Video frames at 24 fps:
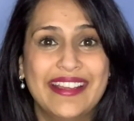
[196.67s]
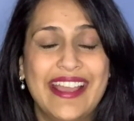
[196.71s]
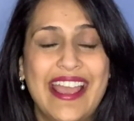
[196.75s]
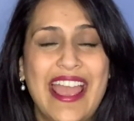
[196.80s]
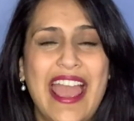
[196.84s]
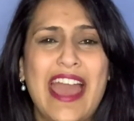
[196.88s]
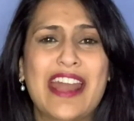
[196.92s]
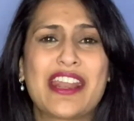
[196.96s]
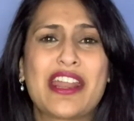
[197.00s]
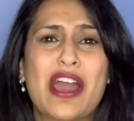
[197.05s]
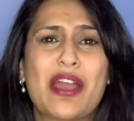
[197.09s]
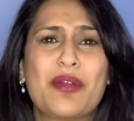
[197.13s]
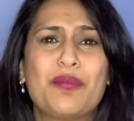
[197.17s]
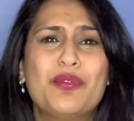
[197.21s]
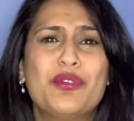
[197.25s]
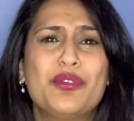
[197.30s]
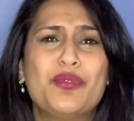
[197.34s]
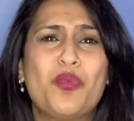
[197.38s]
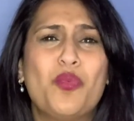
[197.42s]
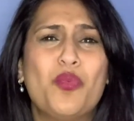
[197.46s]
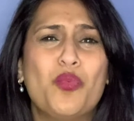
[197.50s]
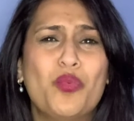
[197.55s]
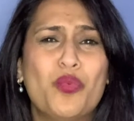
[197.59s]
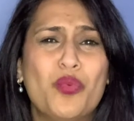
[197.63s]
And I
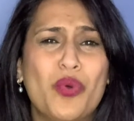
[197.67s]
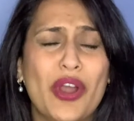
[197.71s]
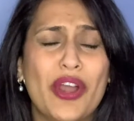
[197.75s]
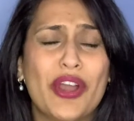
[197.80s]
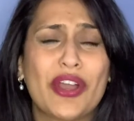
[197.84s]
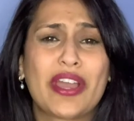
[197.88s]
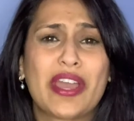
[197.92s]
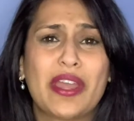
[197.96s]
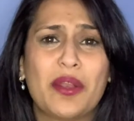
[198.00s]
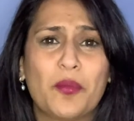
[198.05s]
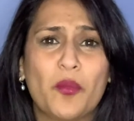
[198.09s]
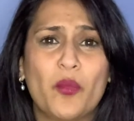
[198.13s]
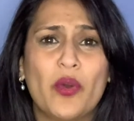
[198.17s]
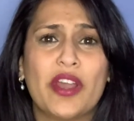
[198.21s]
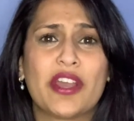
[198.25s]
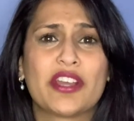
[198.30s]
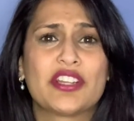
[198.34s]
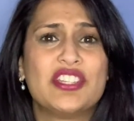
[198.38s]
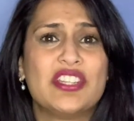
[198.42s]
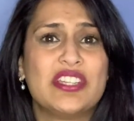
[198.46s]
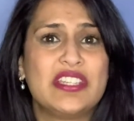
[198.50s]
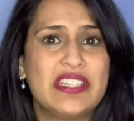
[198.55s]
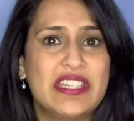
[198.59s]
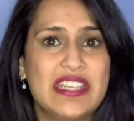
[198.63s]
would work and work
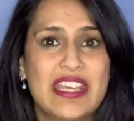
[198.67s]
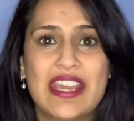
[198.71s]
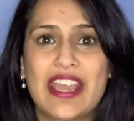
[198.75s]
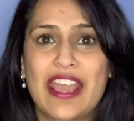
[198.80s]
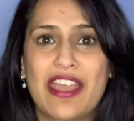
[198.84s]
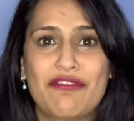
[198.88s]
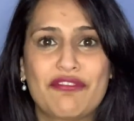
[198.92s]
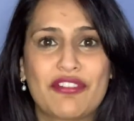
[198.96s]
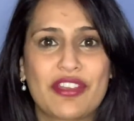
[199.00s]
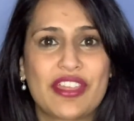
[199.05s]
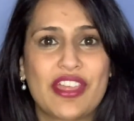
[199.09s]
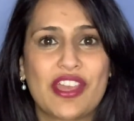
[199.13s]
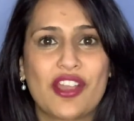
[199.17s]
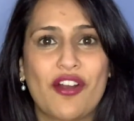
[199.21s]
to tick everything